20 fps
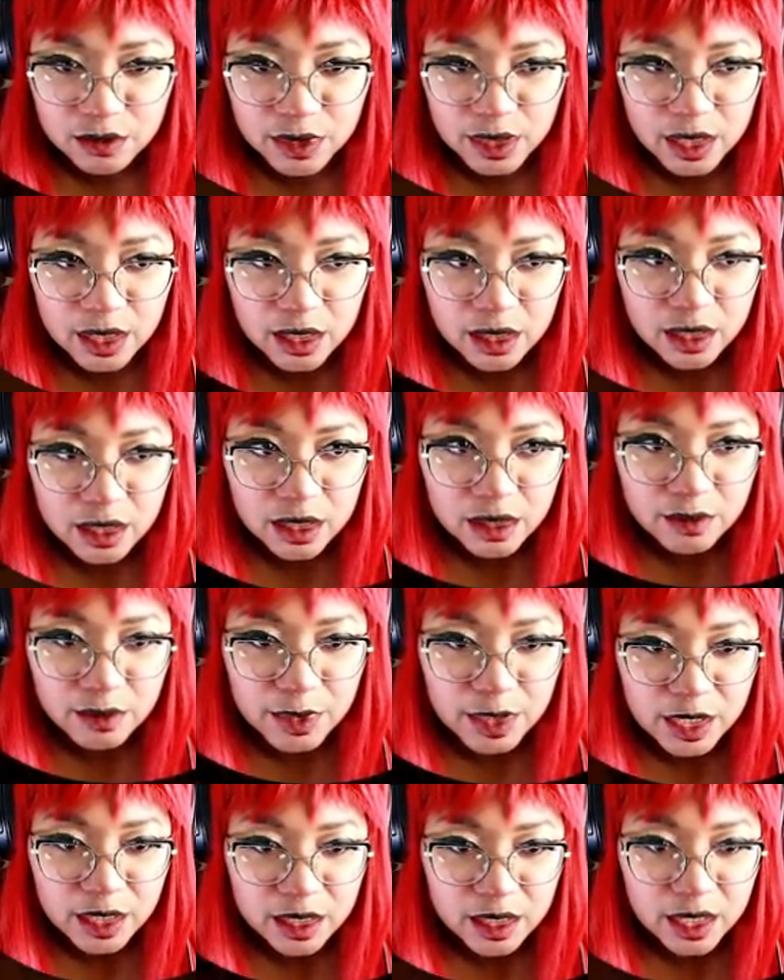Where am
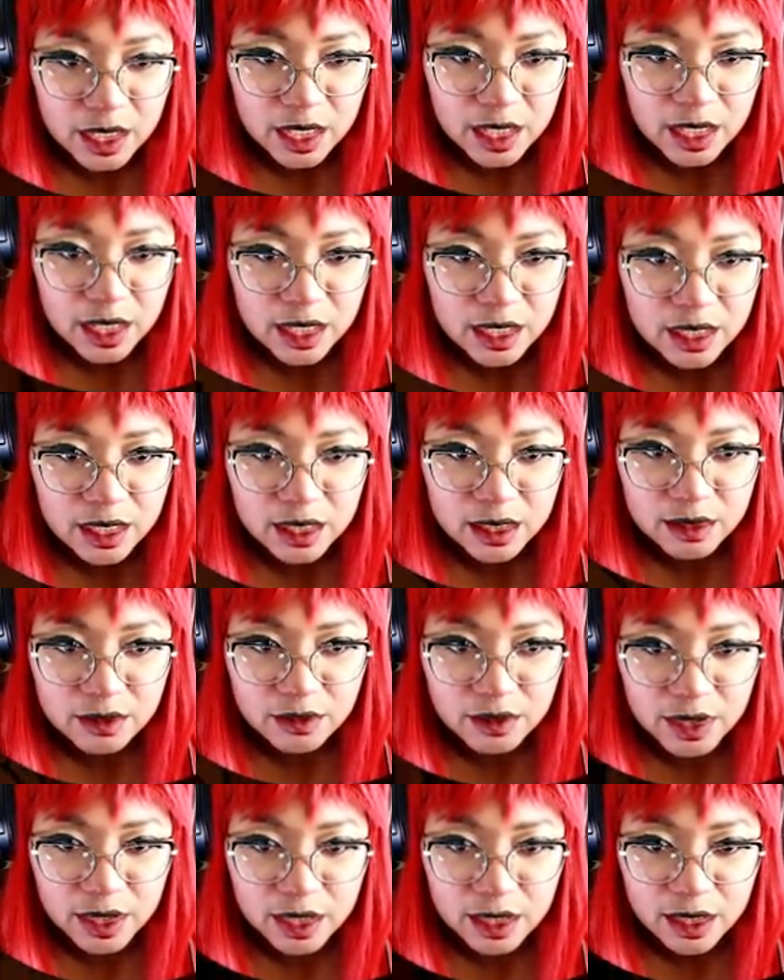I headed
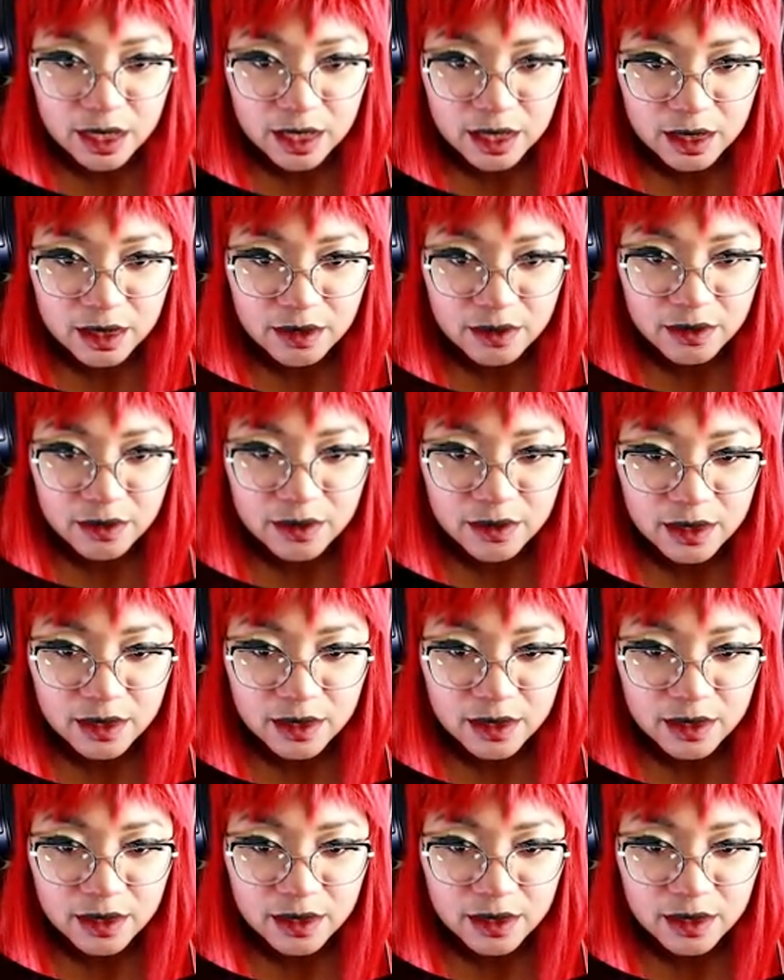right now?